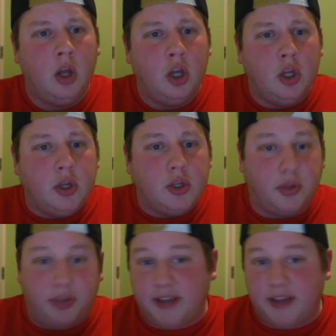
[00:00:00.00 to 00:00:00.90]
So
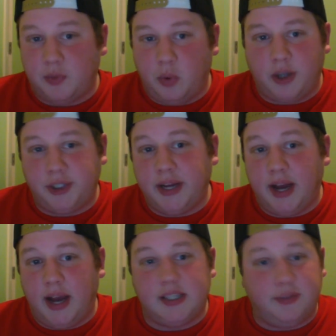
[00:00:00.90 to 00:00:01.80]
thanks for watching,
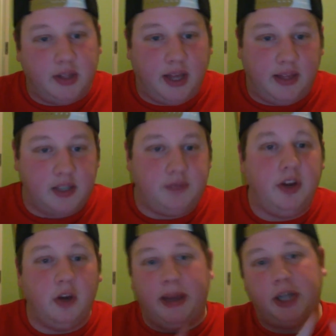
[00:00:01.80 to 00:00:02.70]
guys. If you like this video,
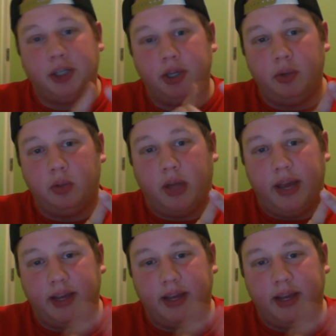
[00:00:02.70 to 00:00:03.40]
make sure you like,